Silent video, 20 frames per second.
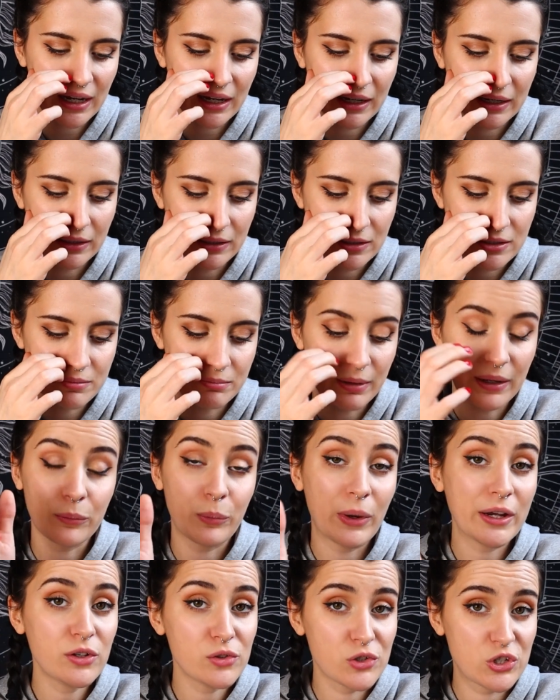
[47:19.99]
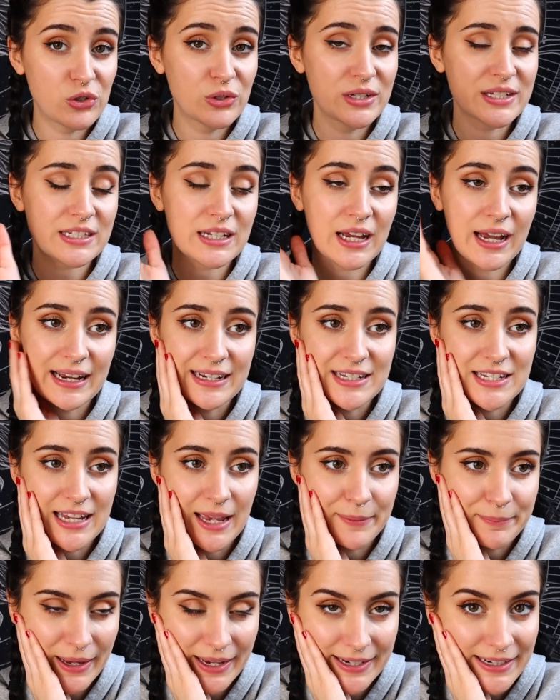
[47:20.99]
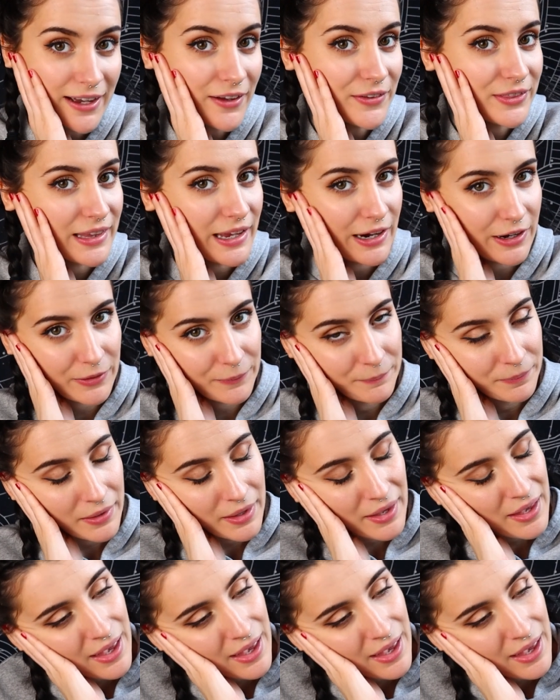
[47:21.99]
And, but when you do decide to get back out there